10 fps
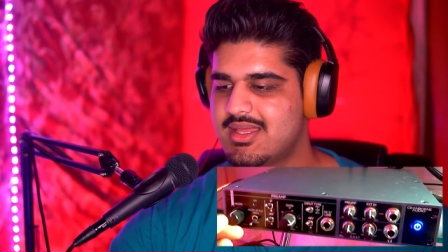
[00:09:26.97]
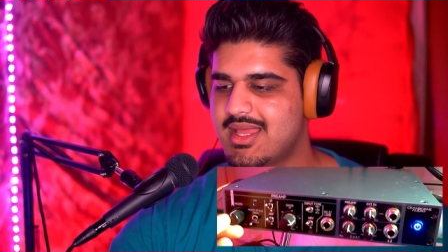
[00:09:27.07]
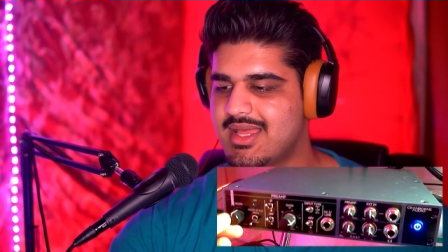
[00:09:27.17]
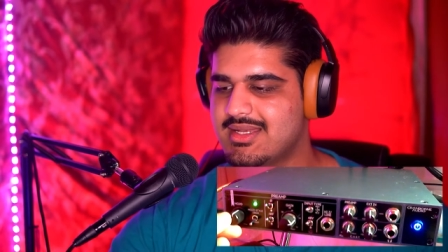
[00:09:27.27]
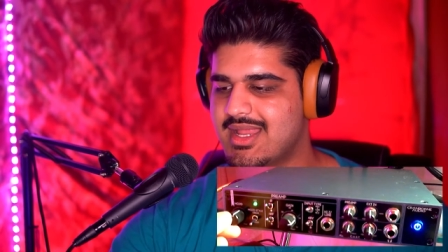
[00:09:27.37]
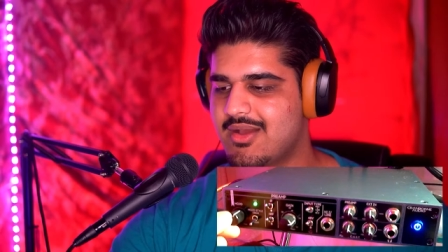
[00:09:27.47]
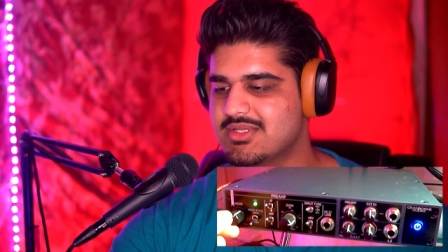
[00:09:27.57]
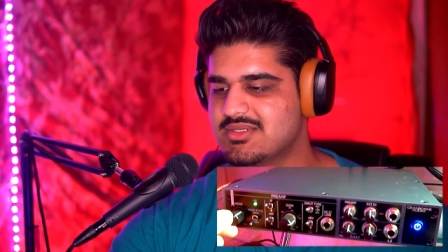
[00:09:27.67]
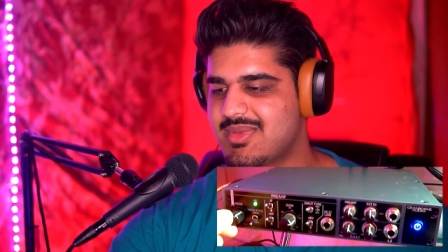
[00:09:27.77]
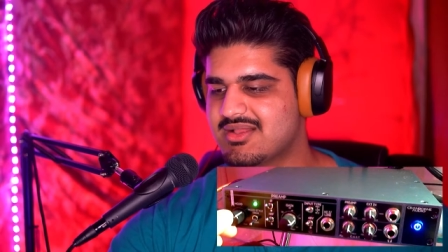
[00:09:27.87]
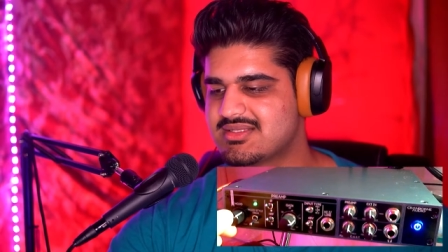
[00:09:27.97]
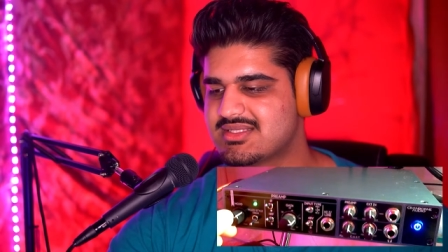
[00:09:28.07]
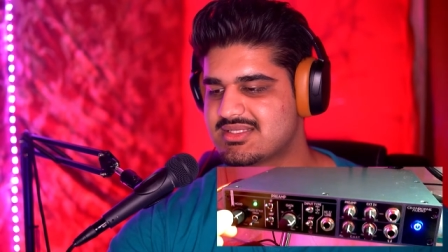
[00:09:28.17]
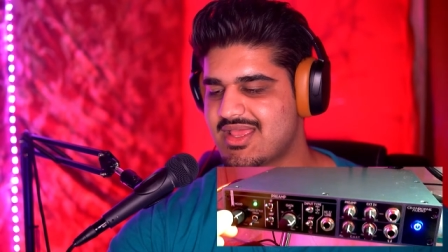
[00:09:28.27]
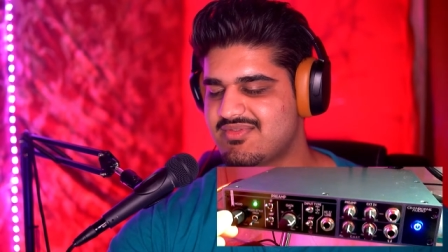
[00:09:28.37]
And now it's about
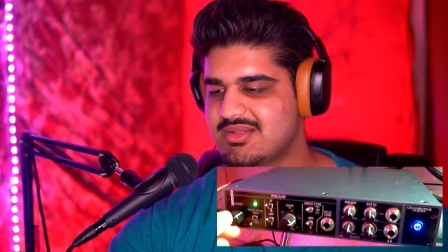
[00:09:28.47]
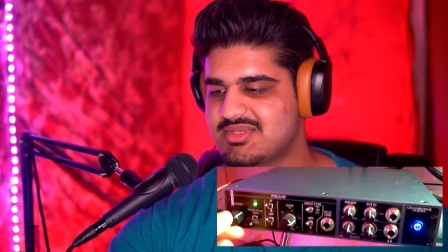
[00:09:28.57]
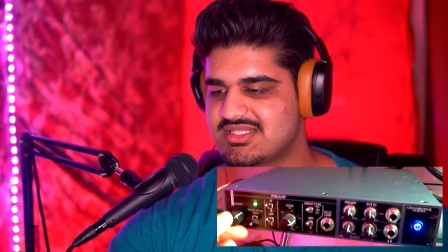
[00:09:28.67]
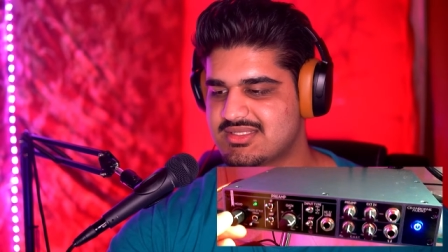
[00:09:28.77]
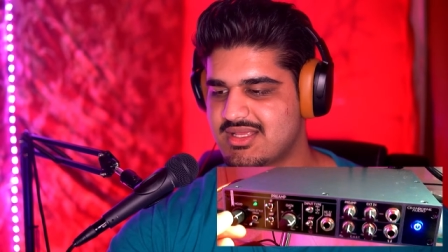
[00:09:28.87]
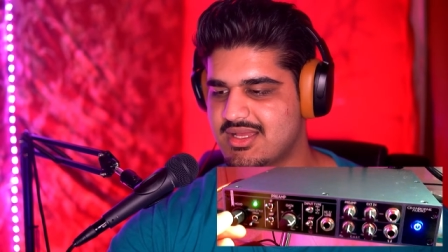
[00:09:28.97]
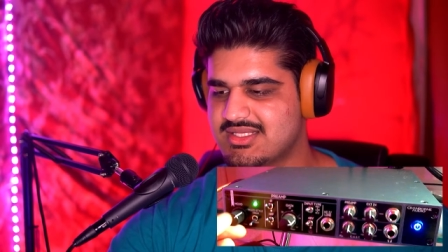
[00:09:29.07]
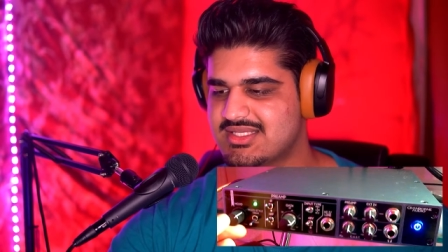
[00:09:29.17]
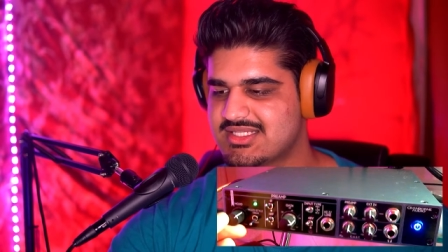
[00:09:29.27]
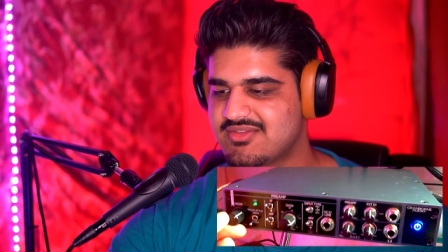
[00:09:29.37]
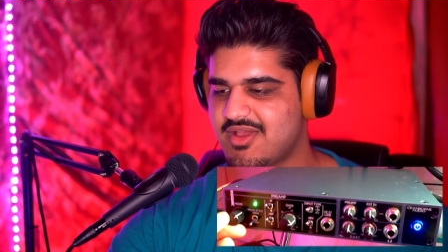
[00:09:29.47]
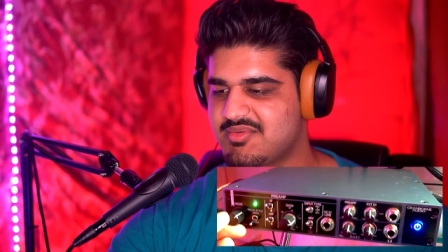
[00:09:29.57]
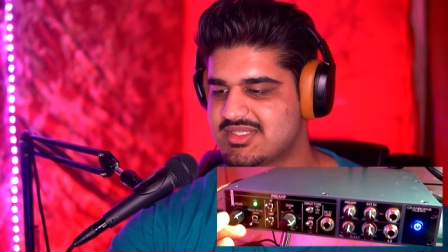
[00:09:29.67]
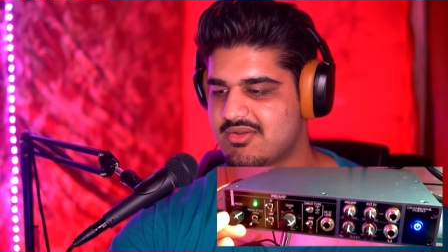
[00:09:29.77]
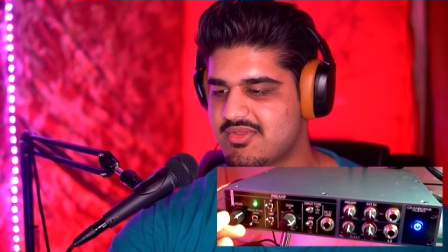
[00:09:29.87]

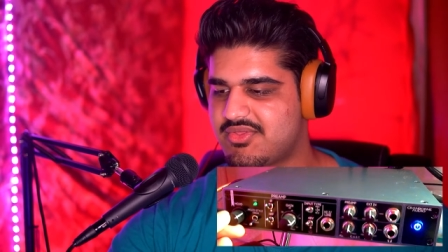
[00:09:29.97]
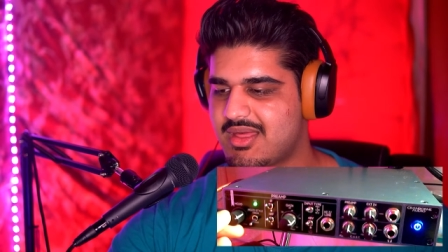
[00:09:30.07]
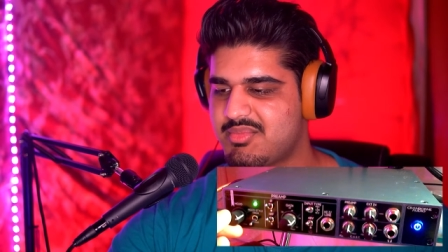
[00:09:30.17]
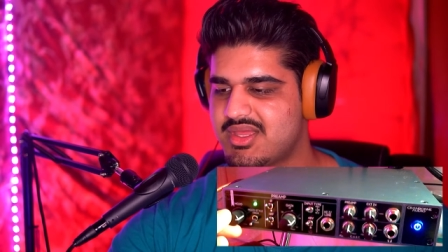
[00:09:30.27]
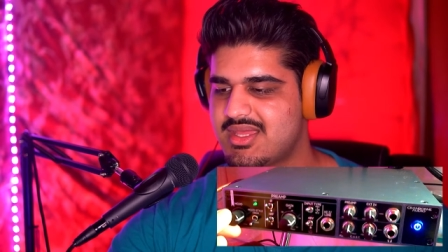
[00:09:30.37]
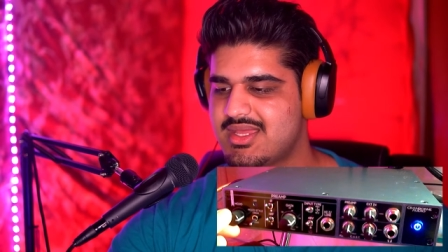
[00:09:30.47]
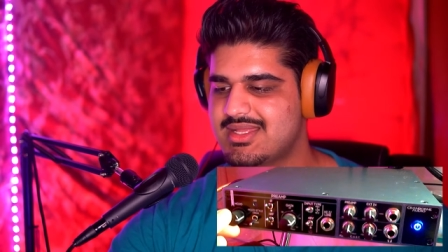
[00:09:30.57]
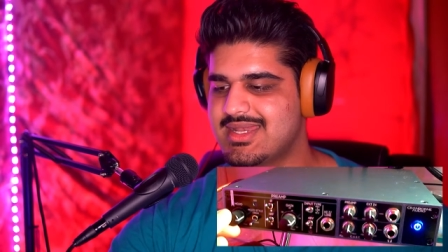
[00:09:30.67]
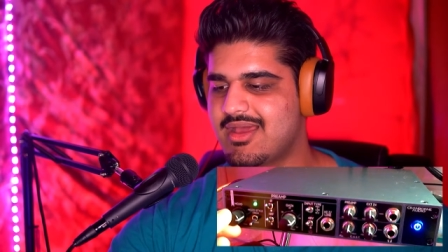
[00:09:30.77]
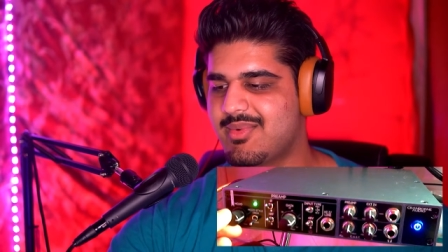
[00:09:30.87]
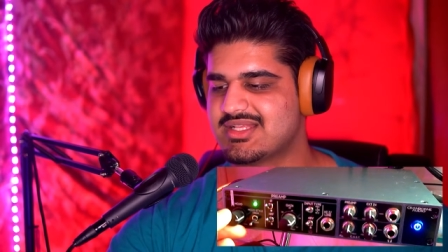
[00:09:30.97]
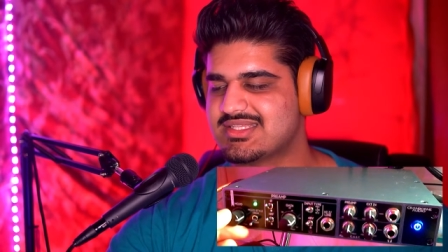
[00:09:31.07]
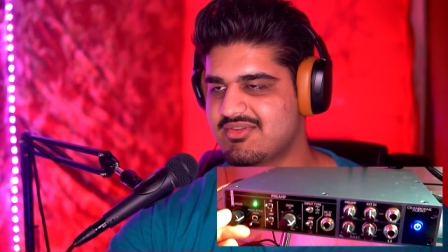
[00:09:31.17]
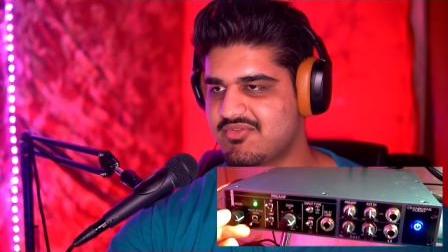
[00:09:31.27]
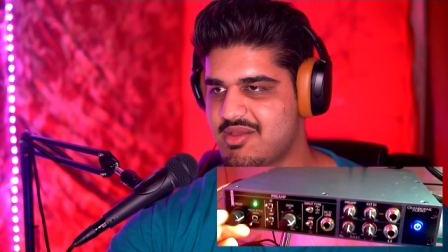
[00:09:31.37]
65% on the thump. Now about
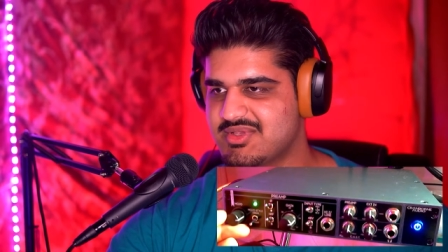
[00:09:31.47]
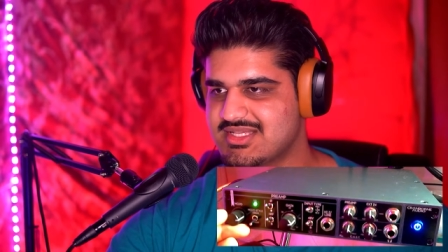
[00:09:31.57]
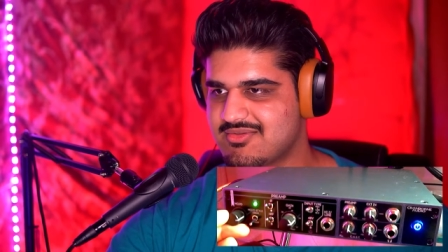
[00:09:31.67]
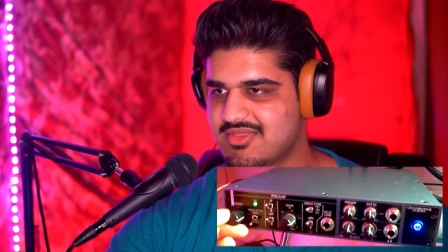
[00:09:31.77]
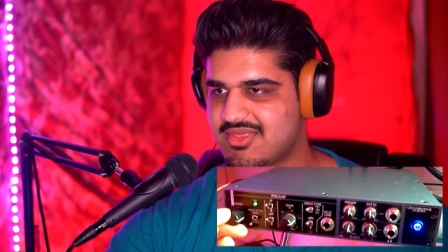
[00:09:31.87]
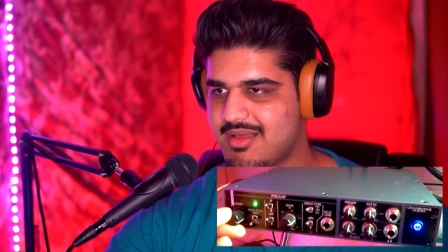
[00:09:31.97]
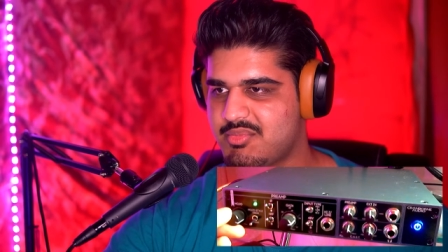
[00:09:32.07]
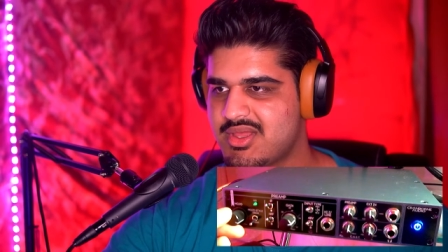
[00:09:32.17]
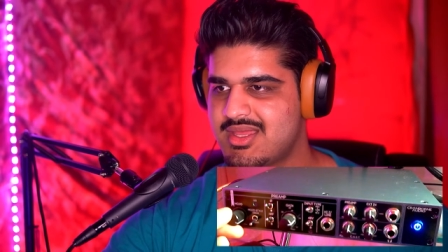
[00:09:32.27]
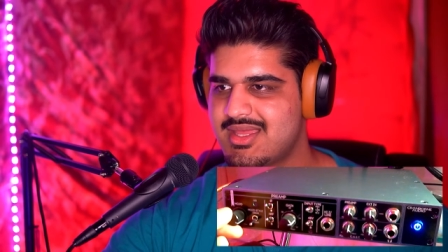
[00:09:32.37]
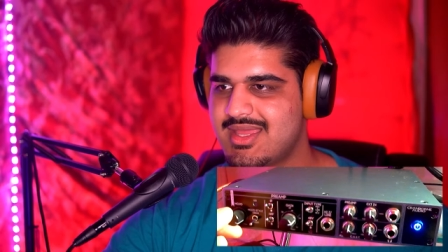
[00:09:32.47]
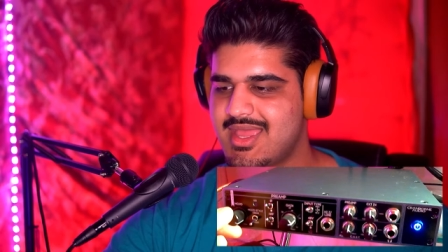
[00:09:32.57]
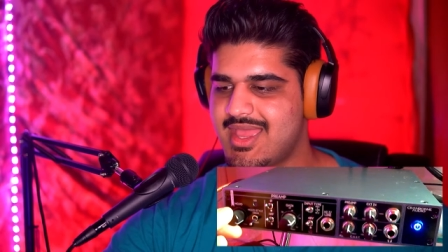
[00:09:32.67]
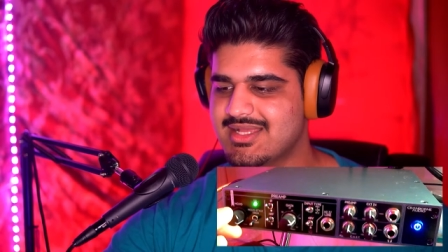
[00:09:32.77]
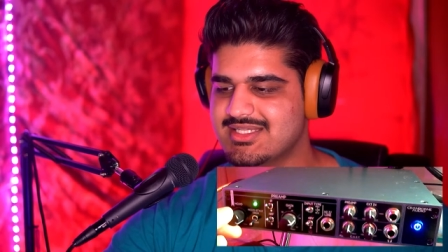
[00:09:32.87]
75% on the thump.
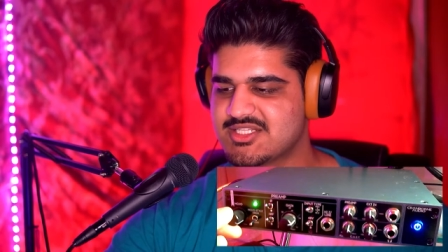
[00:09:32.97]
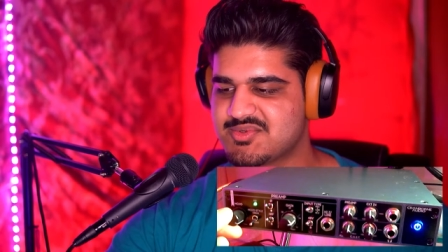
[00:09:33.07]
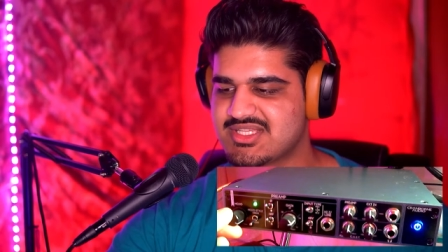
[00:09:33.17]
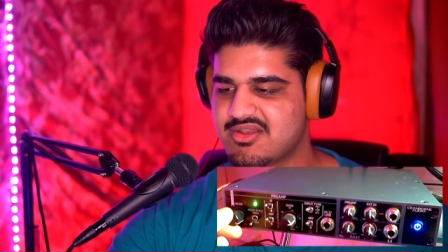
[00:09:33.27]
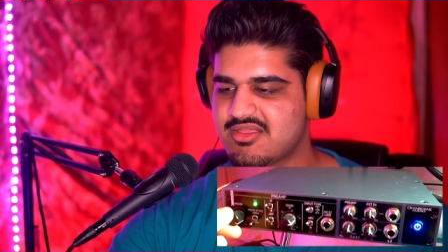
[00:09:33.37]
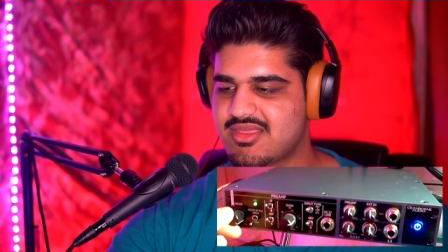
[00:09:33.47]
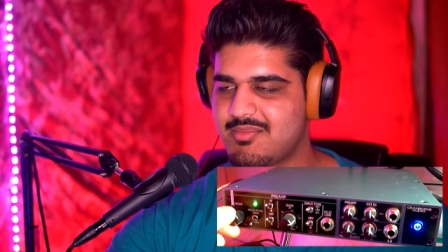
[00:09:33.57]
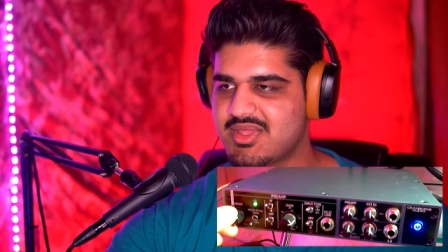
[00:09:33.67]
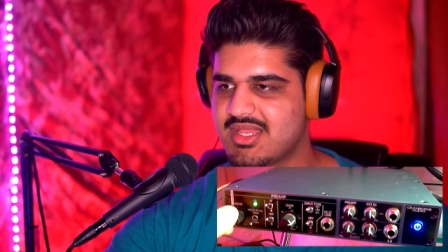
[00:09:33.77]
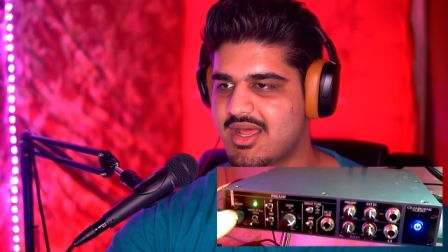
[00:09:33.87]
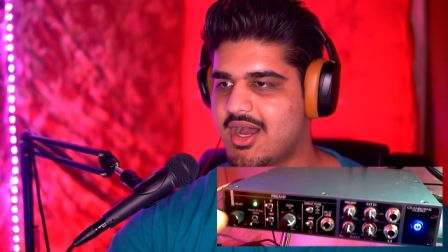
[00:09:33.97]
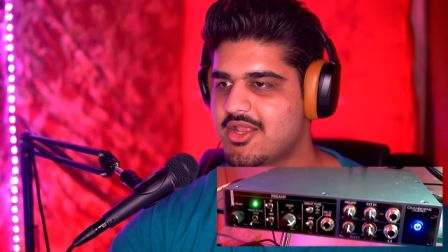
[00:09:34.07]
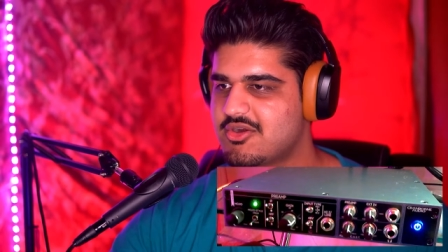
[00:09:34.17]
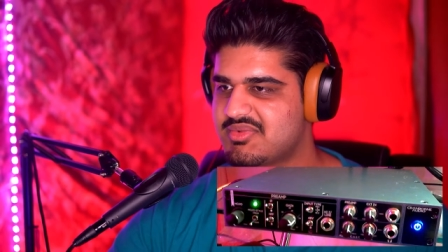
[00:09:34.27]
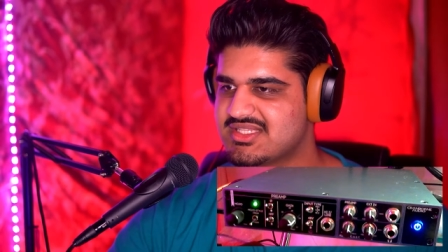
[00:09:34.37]
80-ish% of the thump, and then
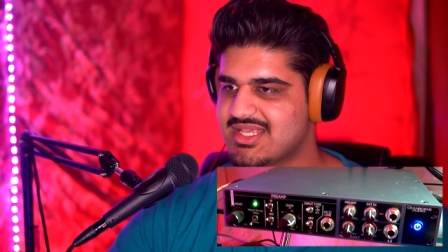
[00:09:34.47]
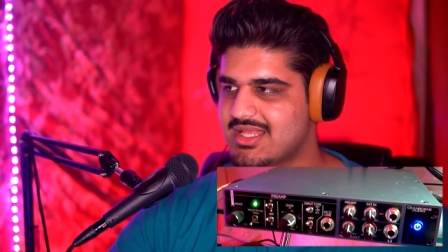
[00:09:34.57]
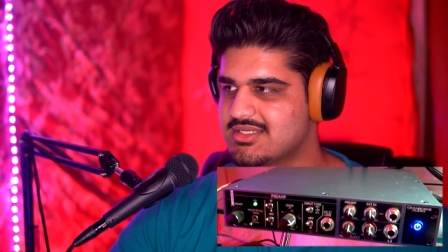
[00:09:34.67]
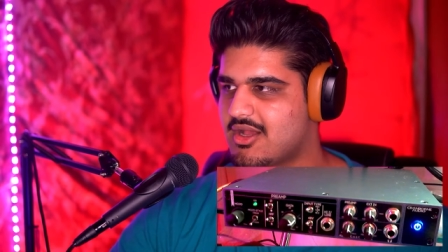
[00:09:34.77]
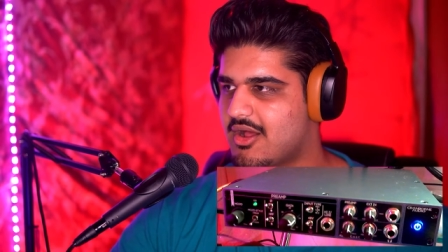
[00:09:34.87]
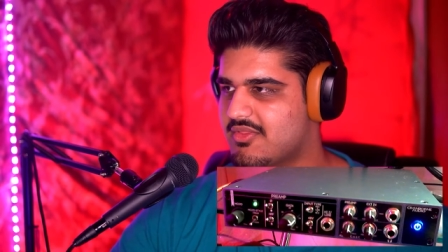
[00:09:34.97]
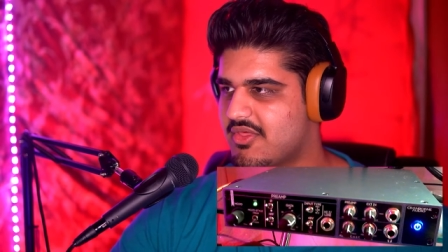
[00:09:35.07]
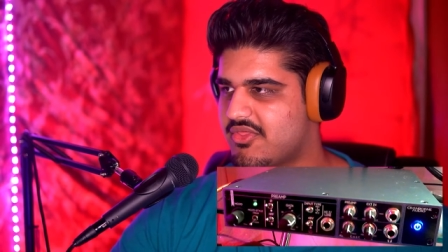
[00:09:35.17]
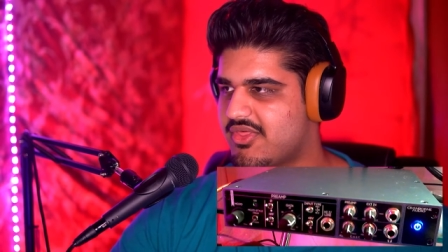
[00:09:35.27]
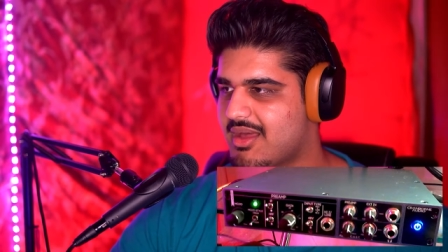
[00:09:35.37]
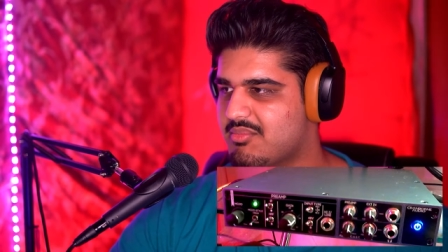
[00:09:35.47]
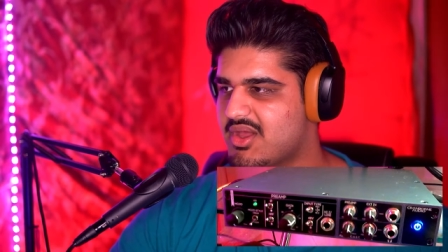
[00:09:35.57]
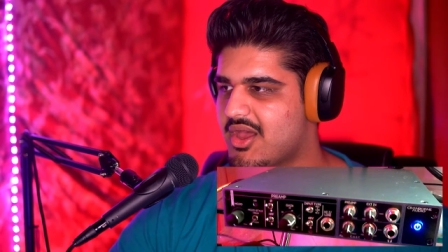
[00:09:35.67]
100% on the thump.